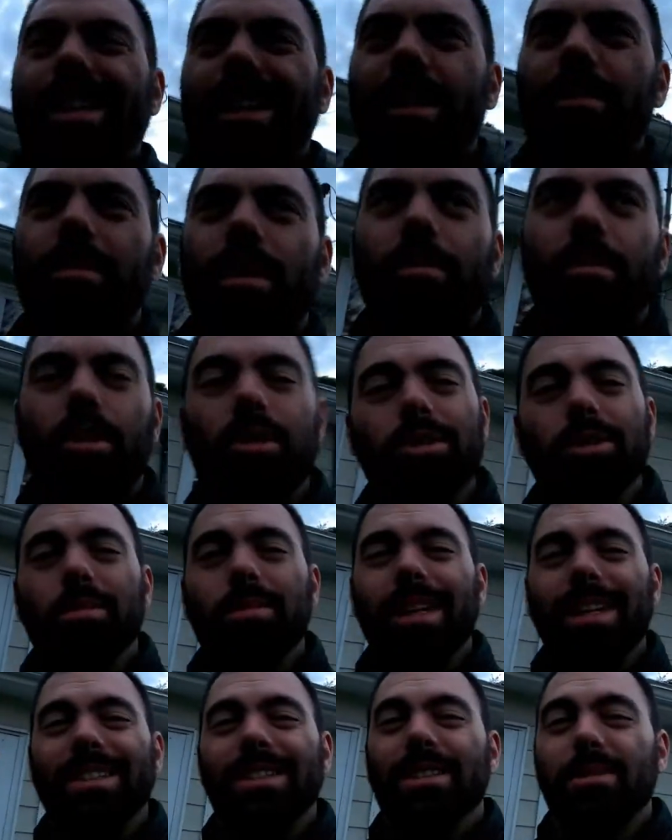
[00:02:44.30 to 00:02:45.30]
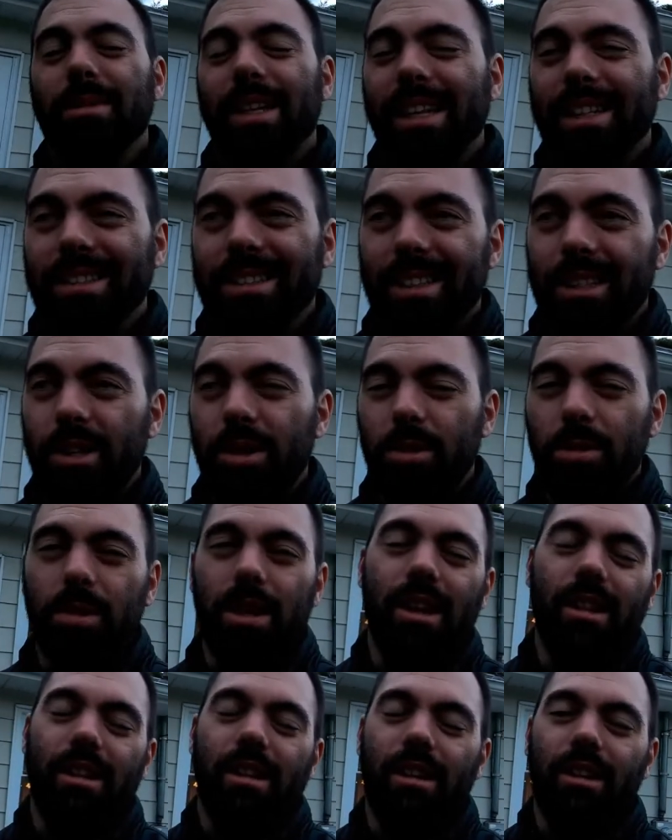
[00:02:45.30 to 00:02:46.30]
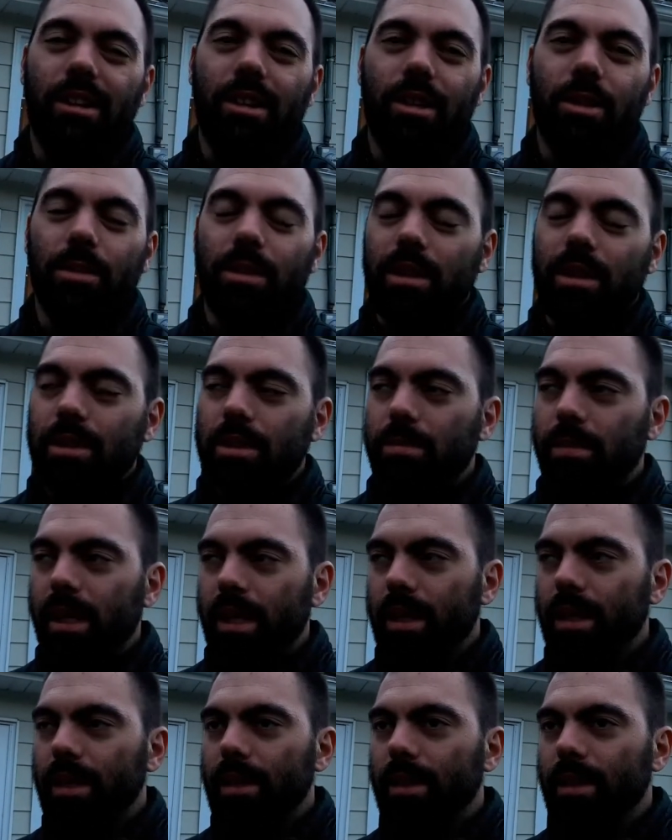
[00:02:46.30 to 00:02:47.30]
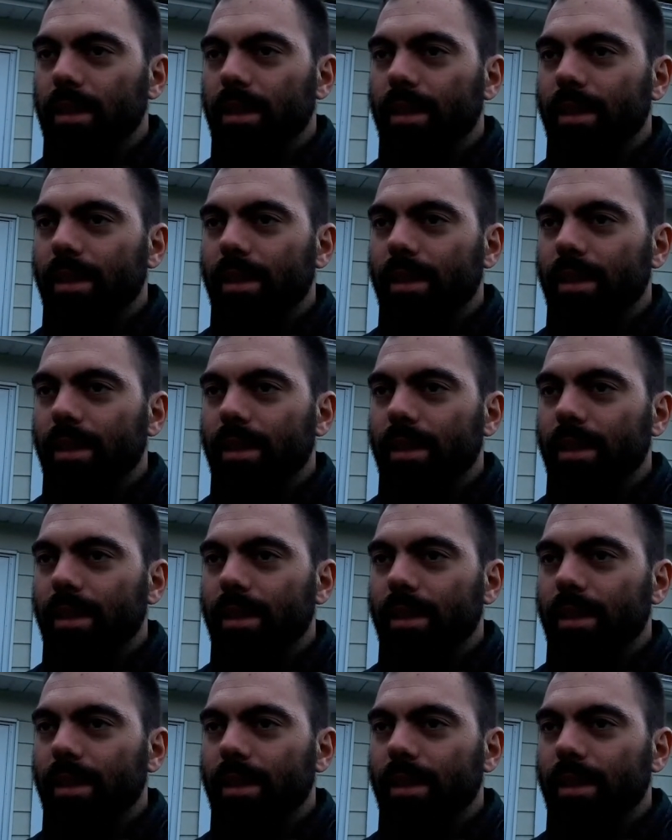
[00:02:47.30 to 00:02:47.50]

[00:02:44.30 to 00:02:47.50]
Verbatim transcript: Yep, I'm also making some eggs to go along with this bacon.